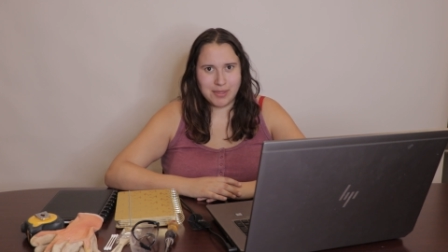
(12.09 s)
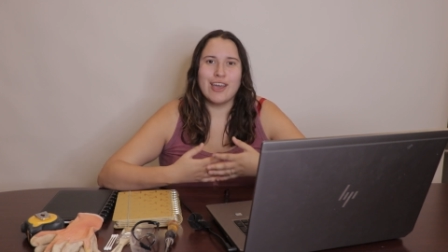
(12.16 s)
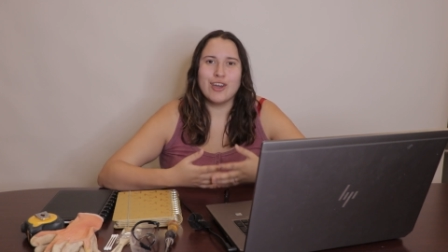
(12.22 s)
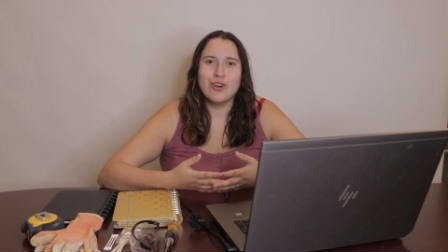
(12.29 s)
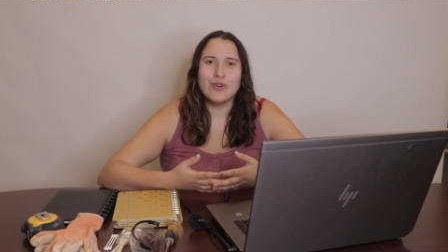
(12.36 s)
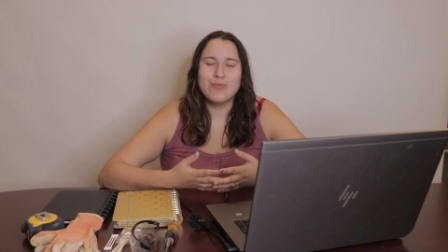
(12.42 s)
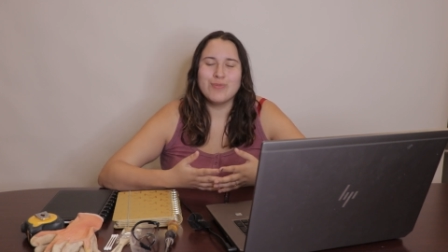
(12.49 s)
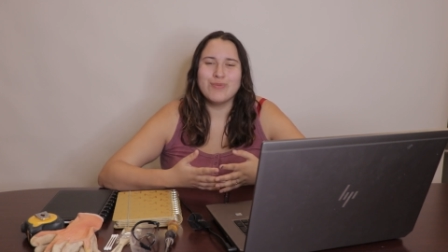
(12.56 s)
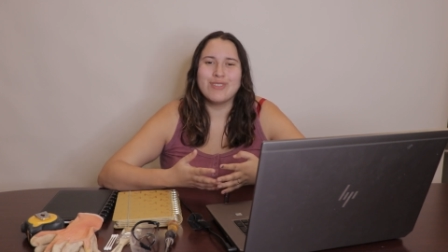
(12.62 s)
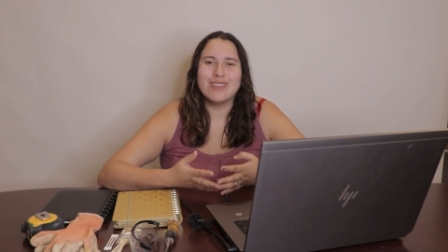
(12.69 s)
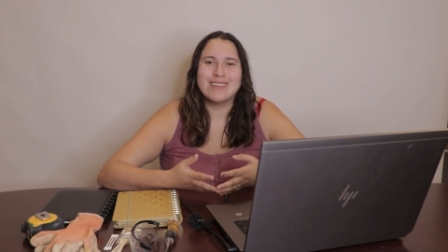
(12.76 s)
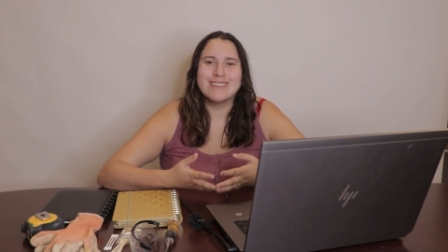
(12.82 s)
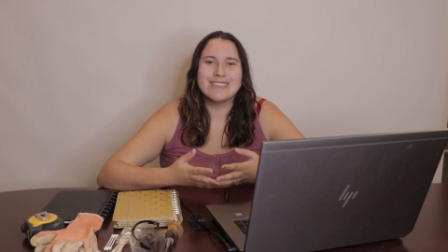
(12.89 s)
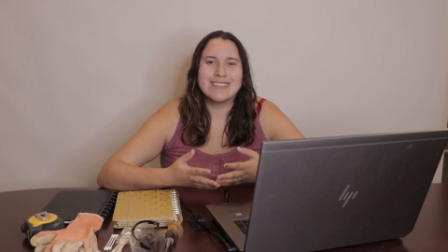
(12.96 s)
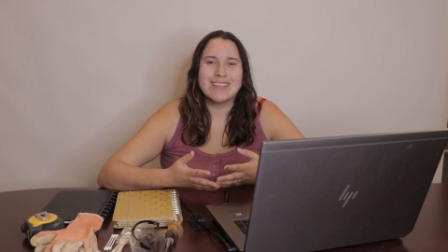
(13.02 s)
I hope
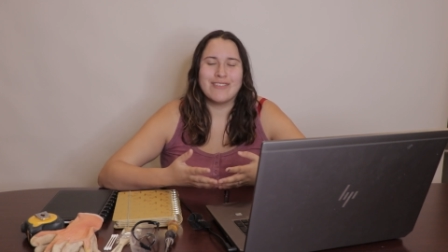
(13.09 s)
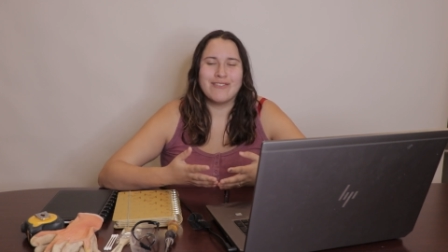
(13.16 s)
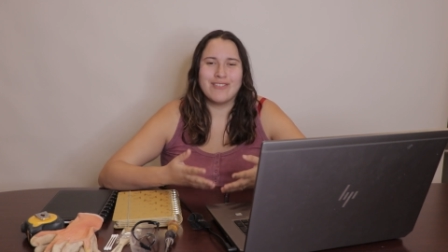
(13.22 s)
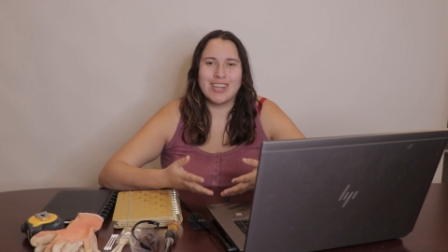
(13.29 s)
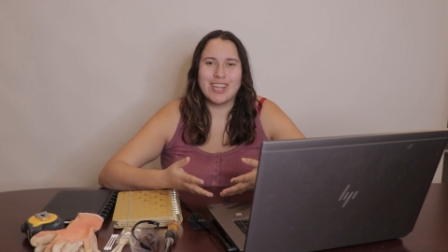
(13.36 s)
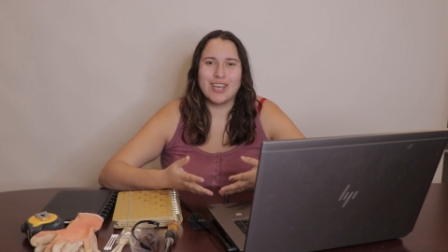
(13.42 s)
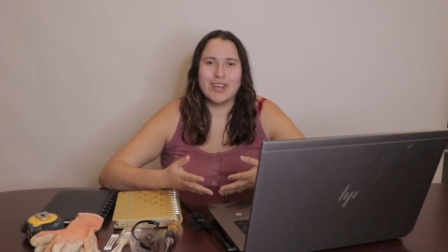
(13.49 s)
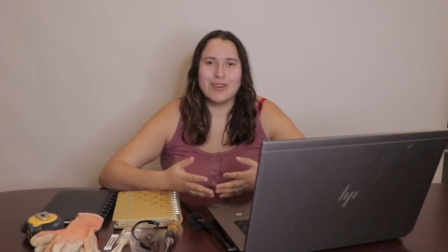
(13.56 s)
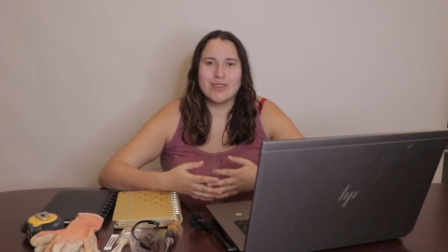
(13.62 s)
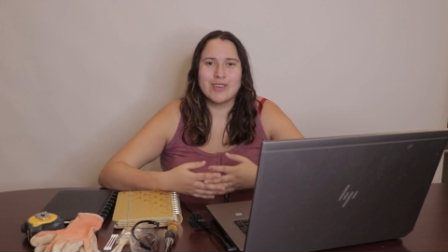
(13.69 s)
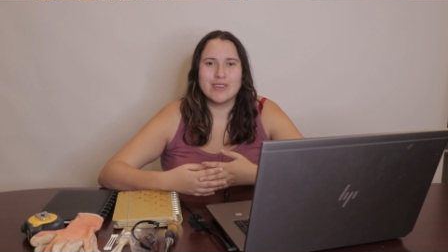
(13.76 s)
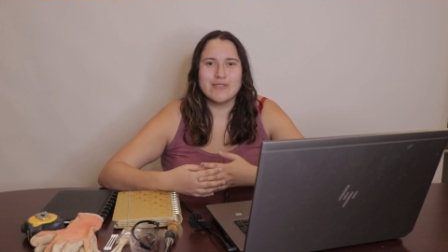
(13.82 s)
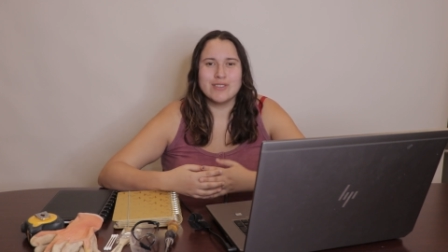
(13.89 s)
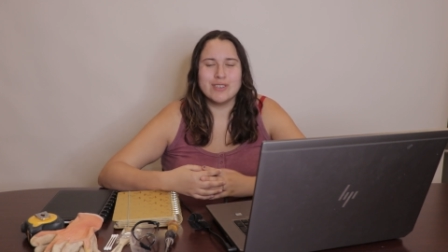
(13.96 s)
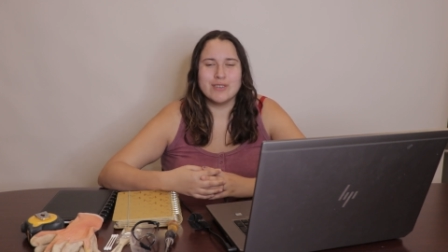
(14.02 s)
this video
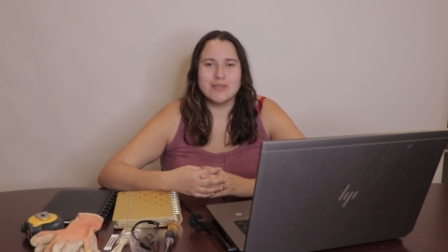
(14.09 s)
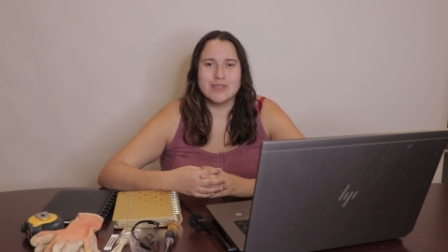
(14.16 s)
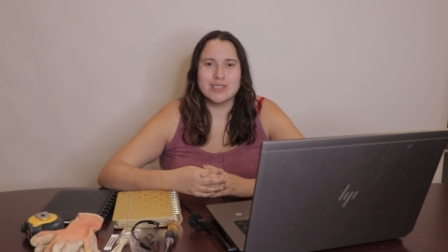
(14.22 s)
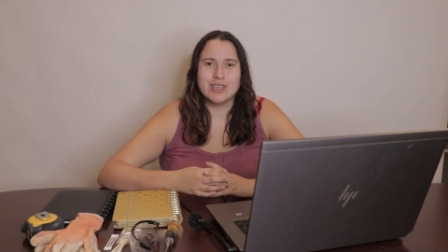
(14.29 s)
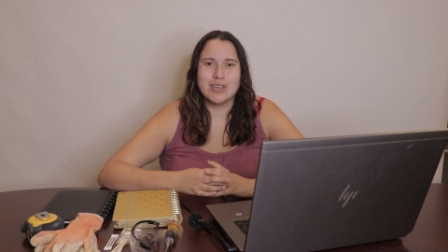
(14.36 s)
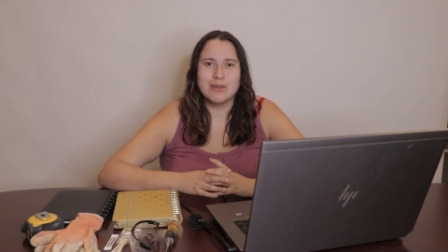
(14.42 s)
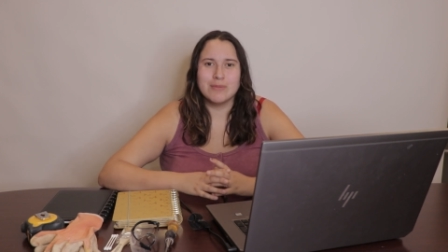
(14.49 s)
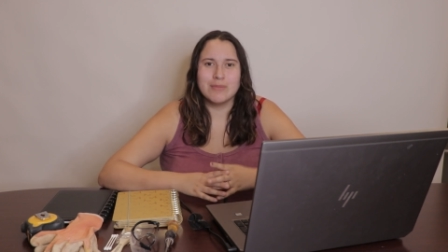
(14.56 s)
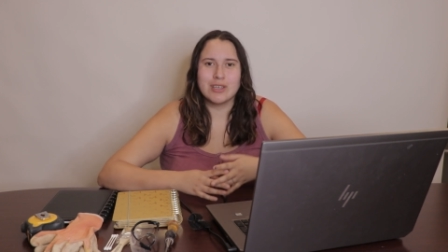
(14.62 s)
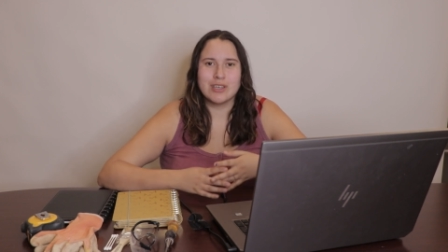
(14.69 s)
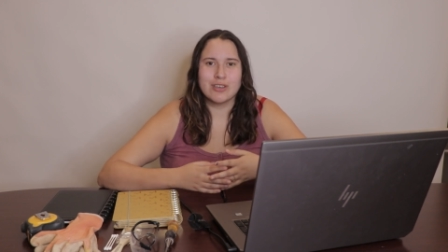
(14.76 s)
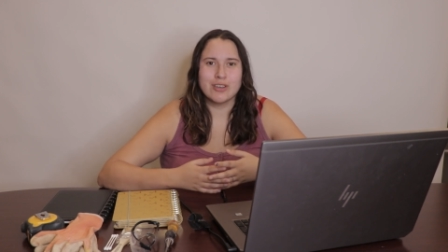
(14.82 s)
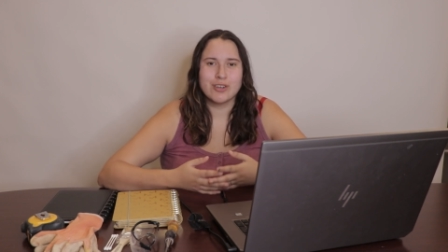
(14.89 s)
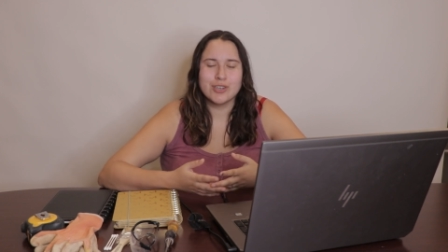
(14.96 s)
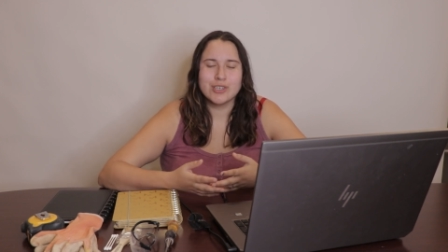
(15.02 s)
gives you some
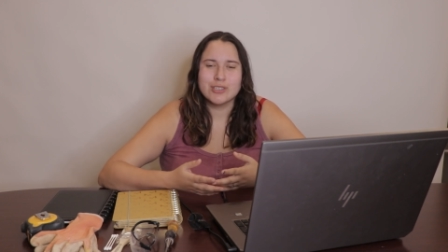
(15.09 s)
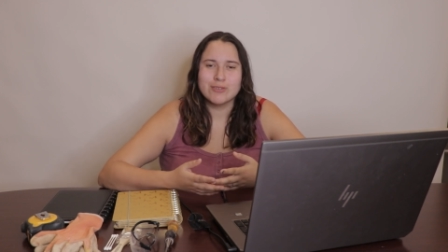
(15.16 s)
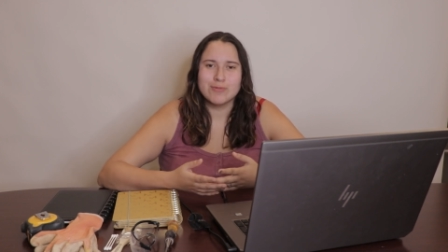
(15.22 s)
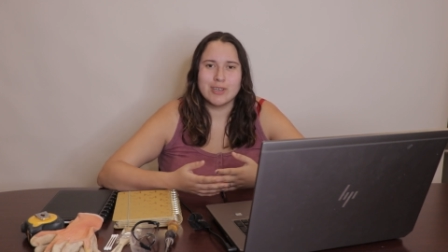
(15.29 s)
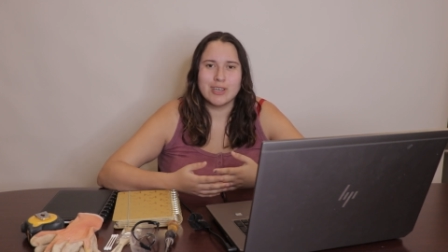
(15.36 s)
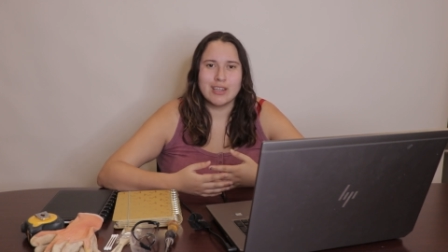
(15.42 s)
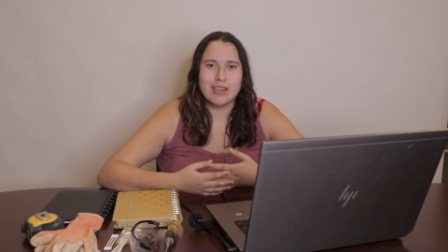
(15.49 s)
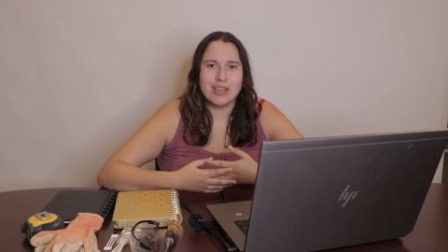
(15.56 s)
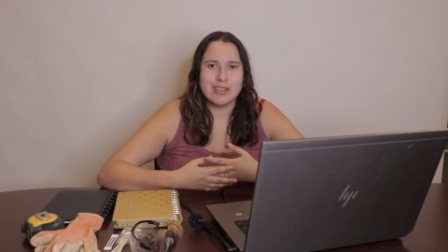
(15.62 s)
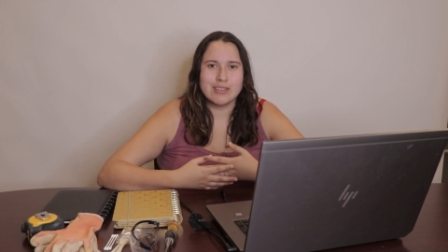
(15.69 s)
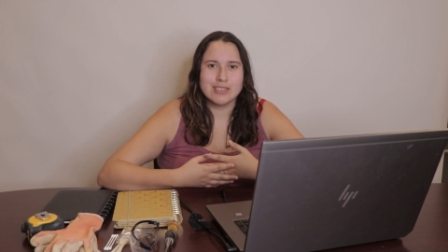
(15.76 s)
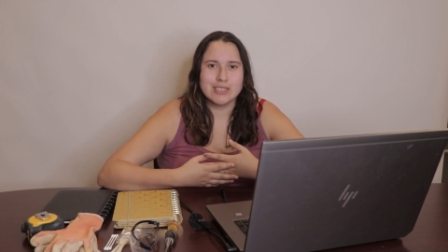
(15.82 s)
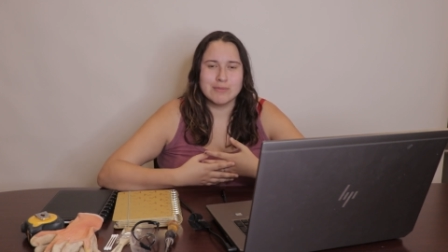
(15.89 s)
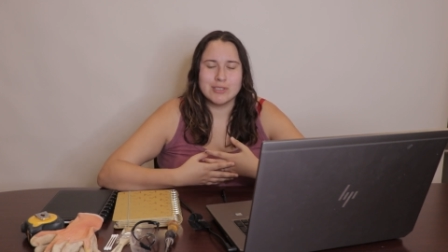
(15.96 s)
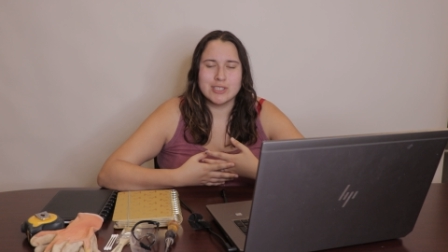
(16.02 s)
encouragement
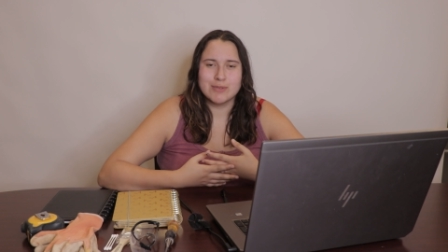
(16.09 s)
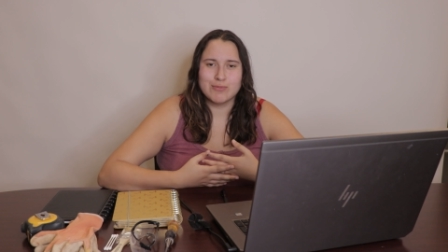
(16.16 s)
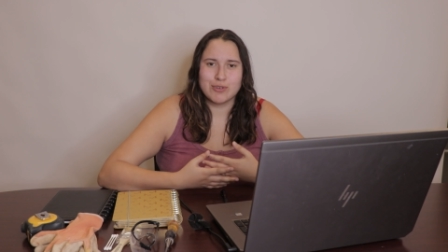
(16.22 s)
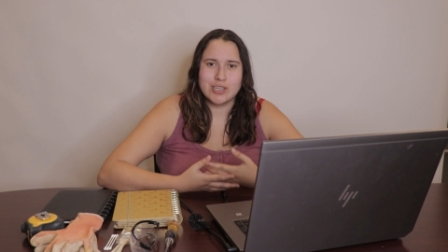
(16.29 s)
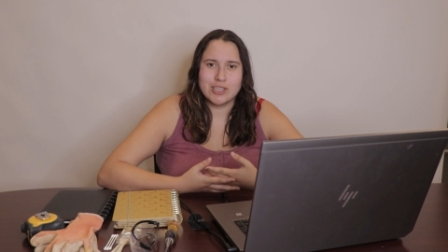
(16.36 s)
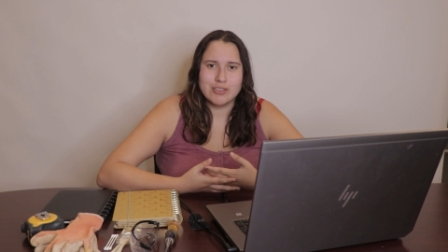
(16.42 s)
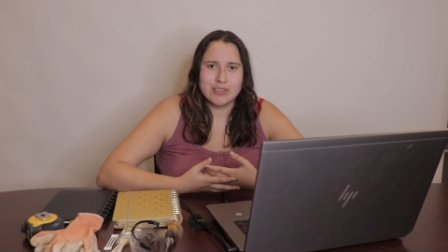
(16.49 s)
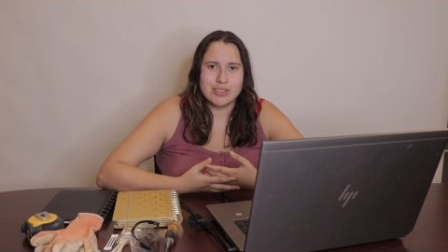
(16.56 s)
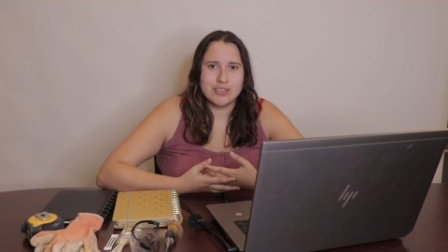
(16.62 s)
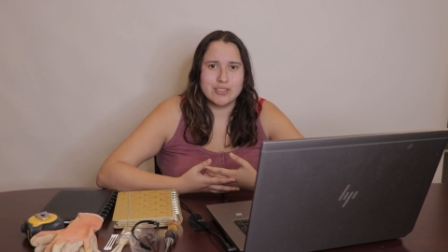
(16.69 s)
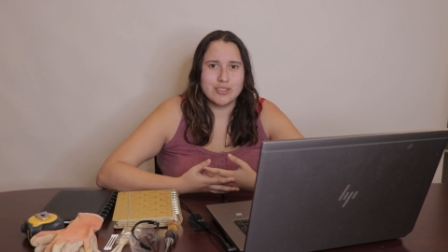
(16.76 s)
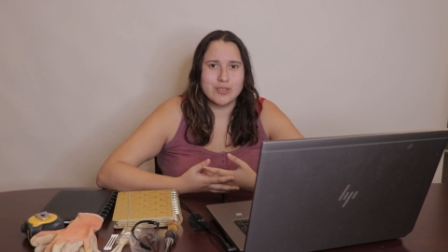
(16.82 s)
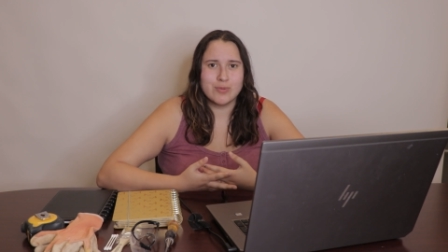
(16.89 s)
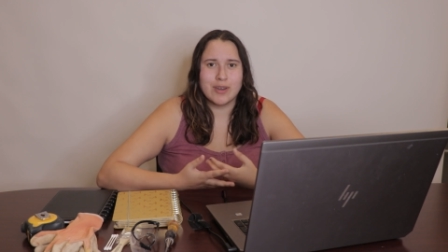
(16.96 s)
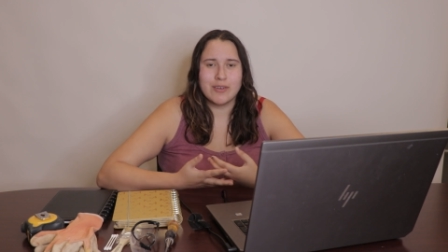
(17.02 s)
and some inspiration
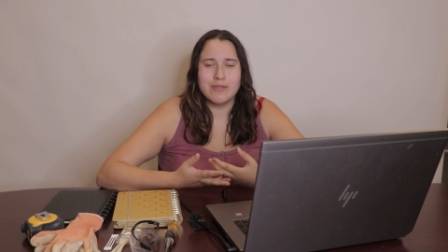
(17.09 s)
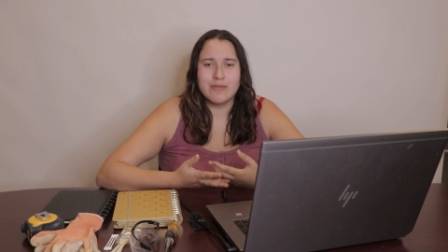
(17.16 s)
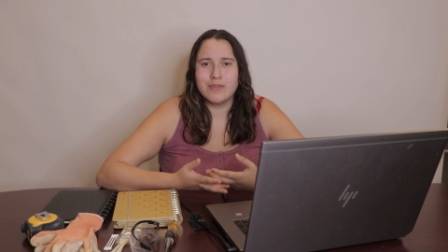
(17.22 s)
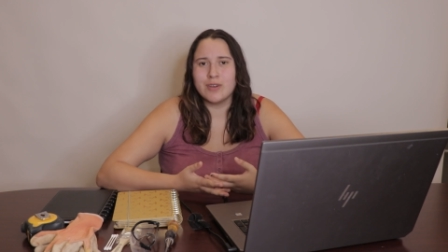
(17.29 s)
into what